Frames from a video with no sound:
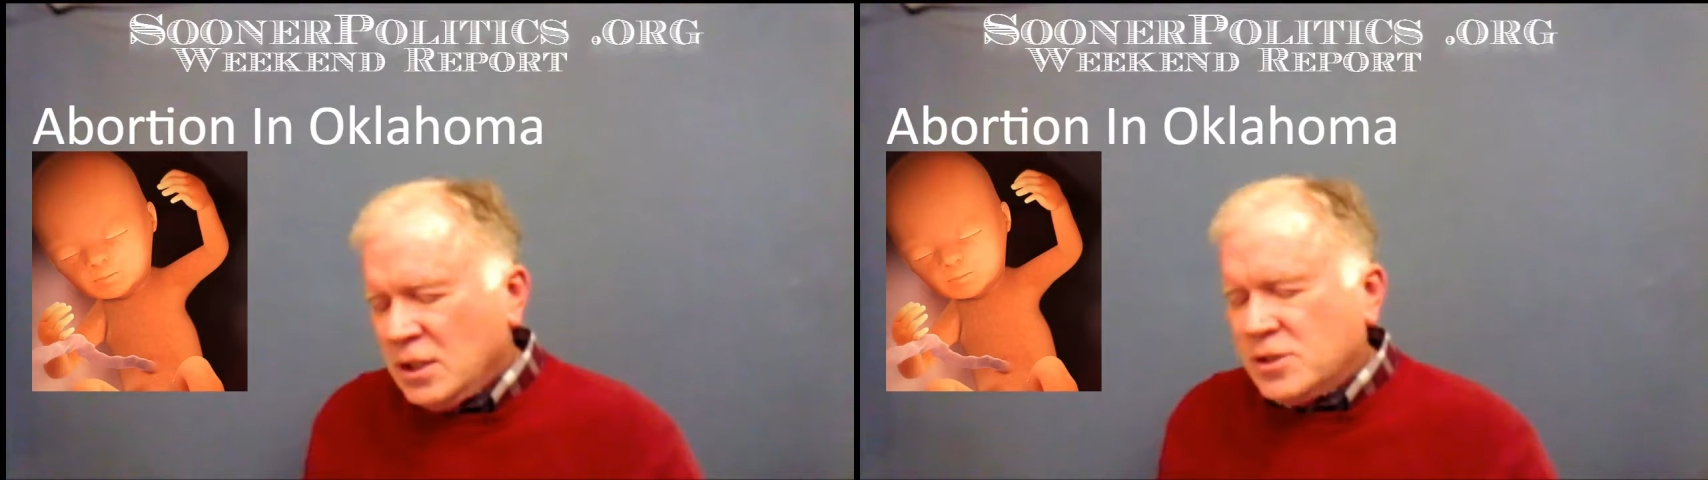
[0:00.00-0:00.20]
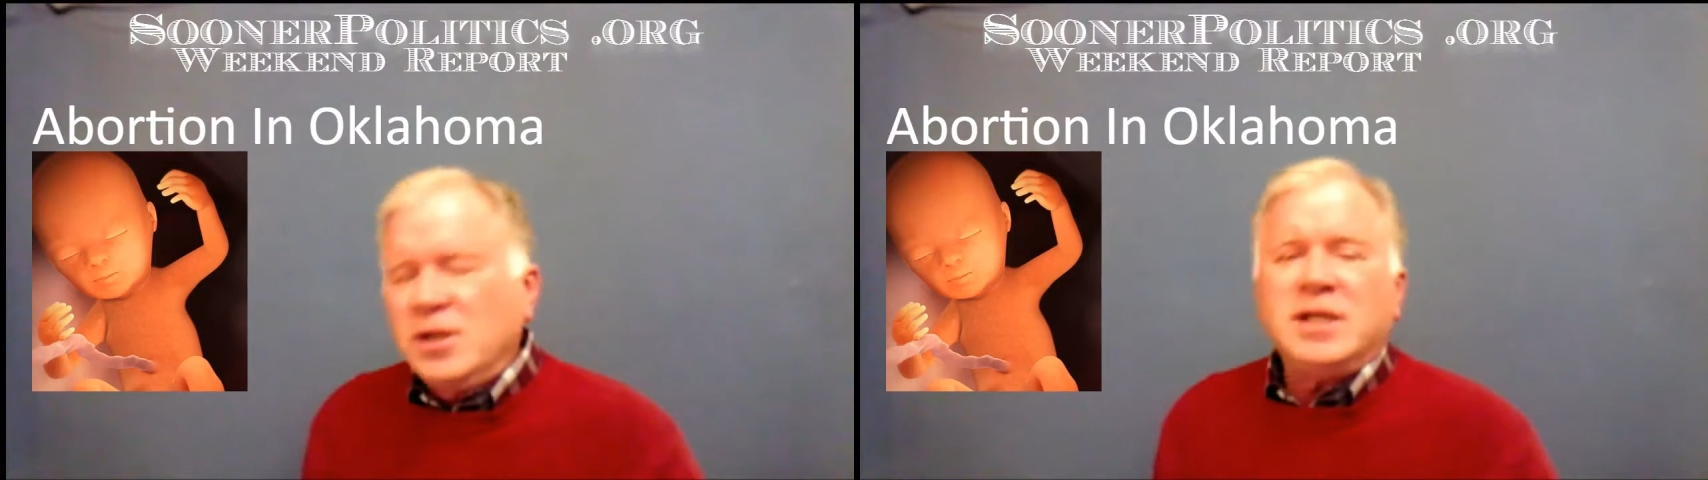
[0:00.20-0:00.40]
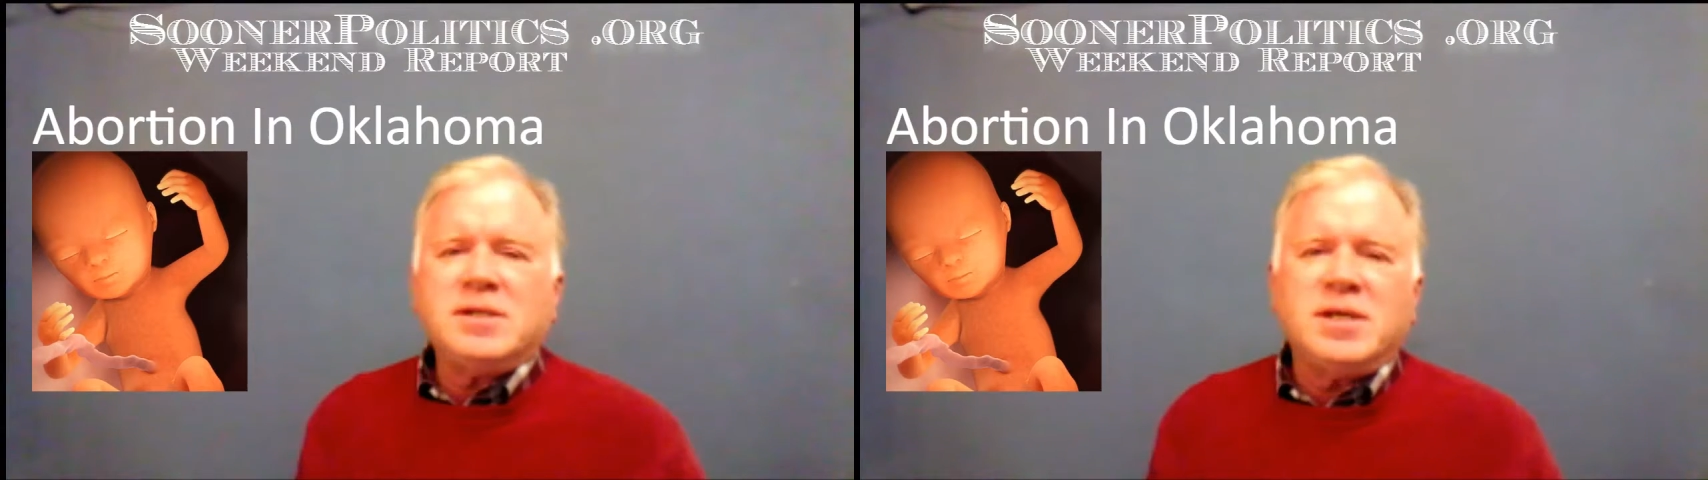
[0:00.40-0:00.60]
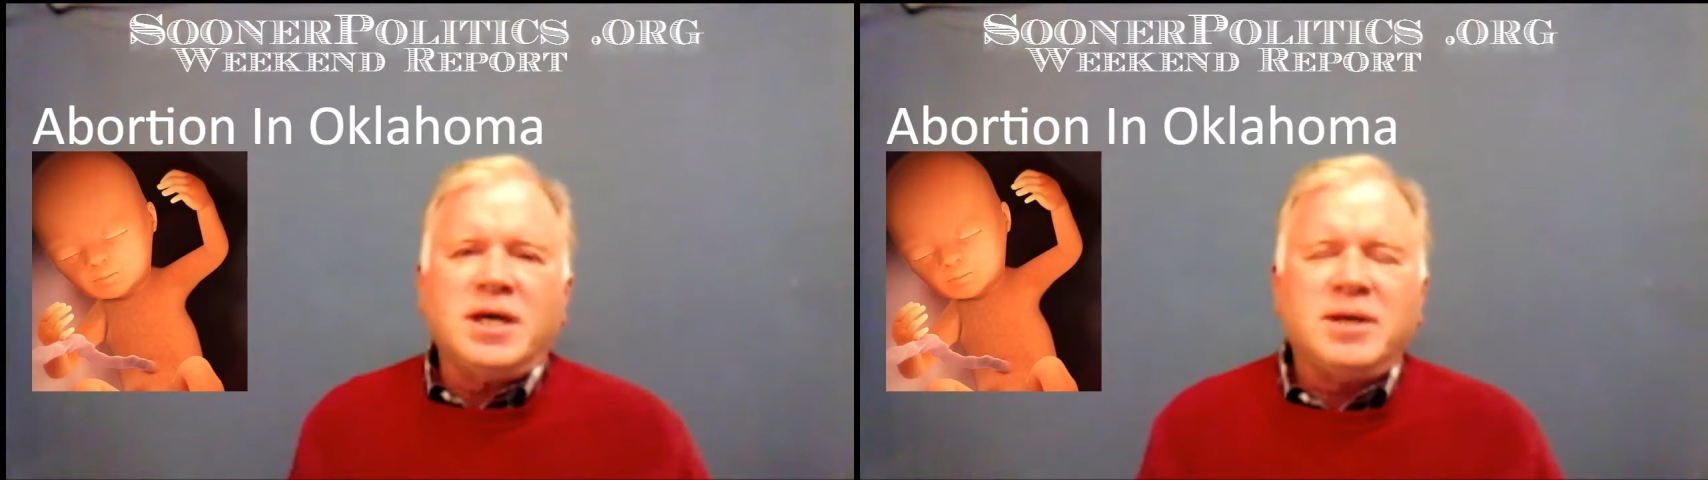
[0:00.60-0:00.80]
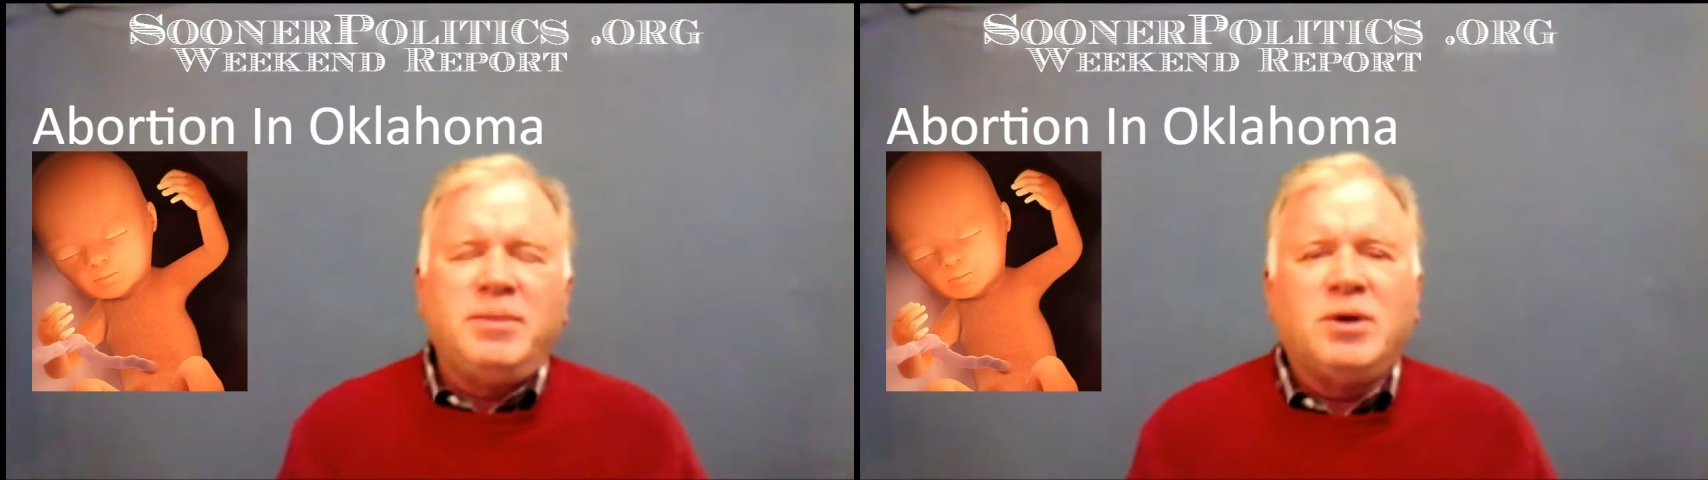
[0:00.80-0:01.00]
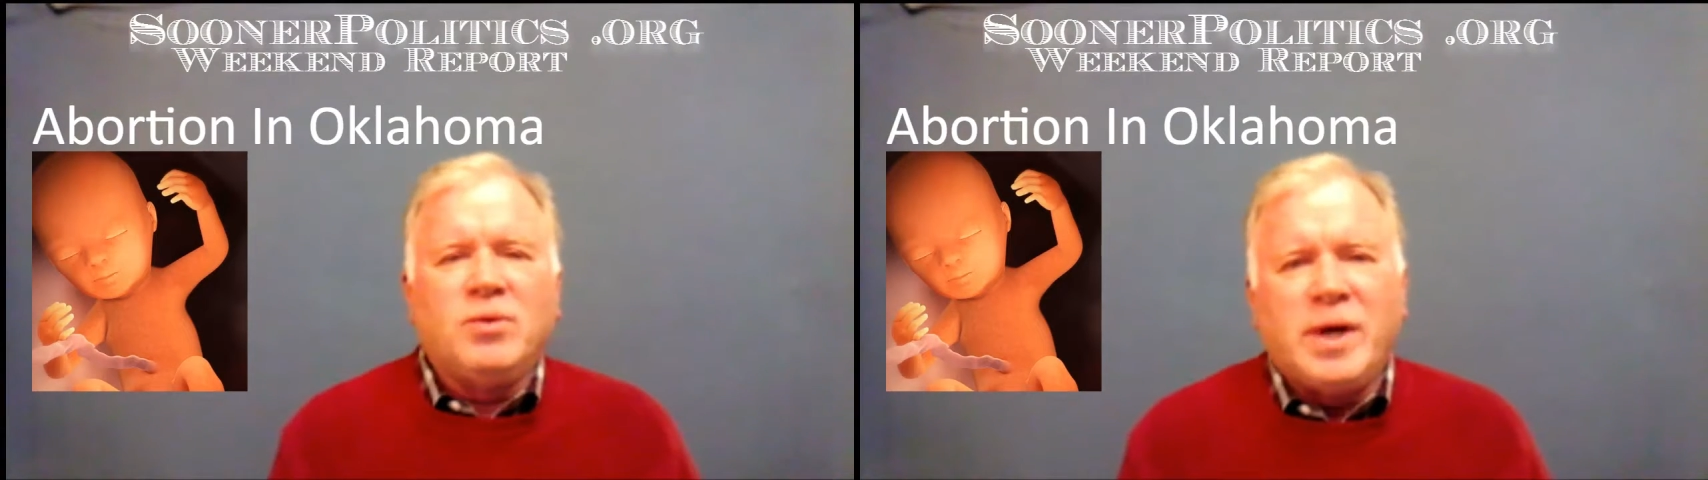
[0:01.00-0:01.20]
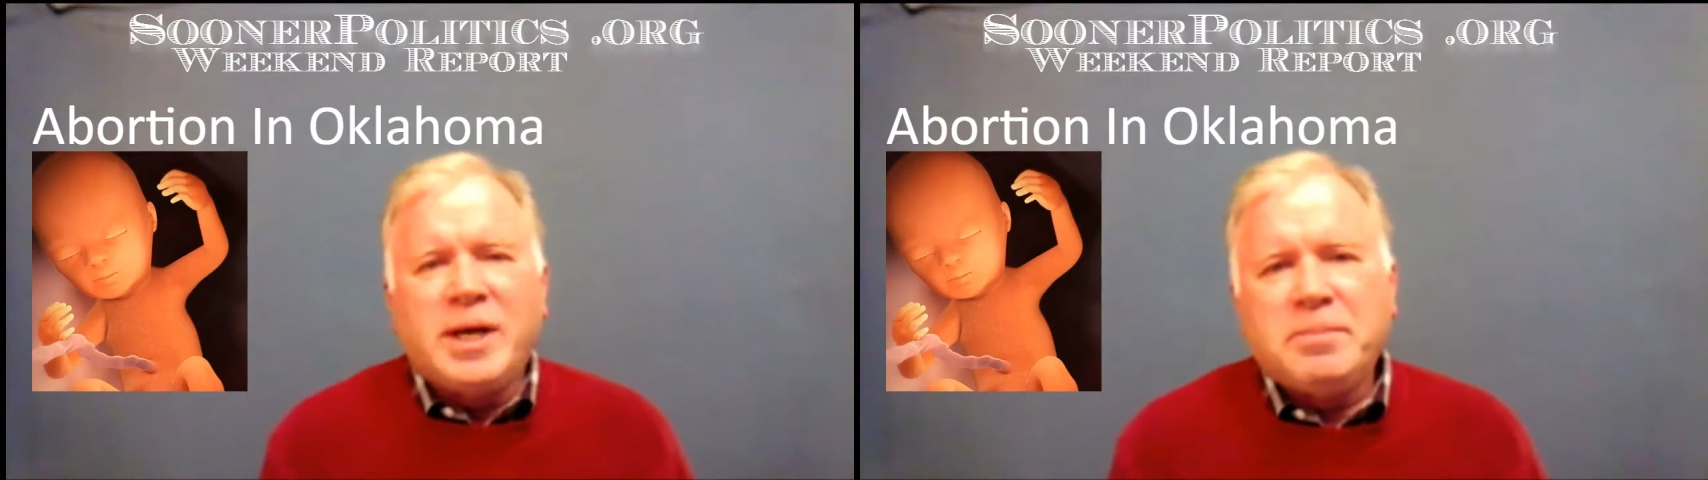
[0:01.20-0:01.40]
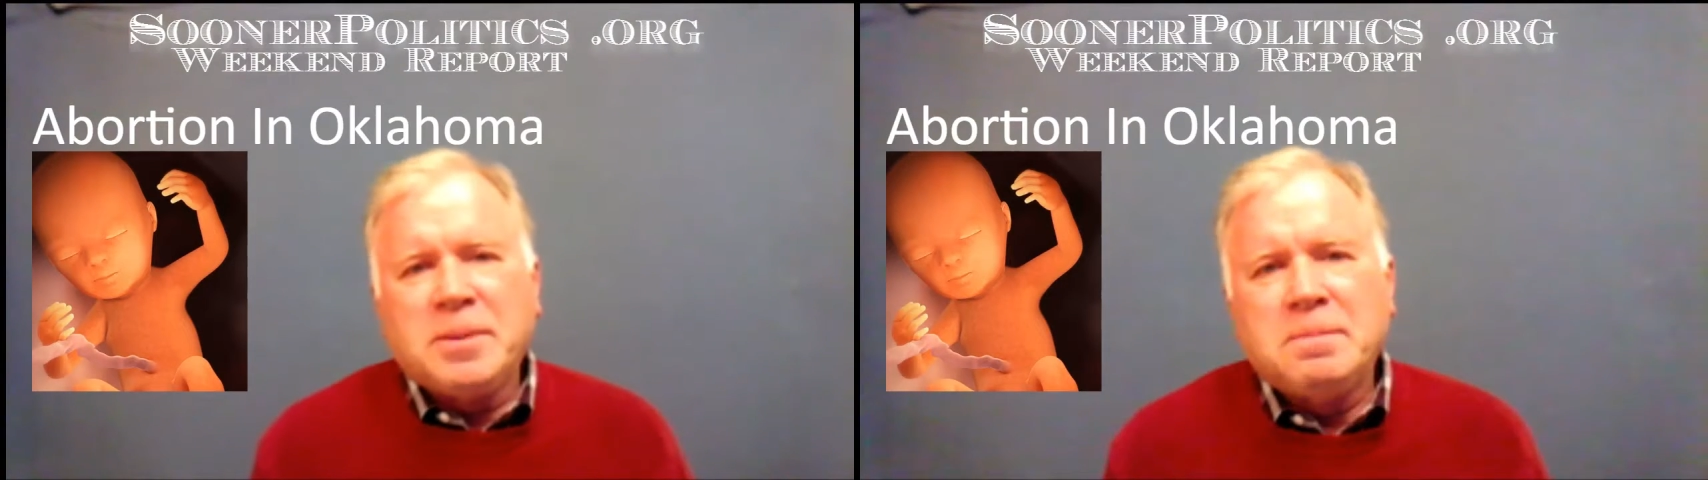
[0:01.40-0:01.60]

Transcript: So let's talk about rape.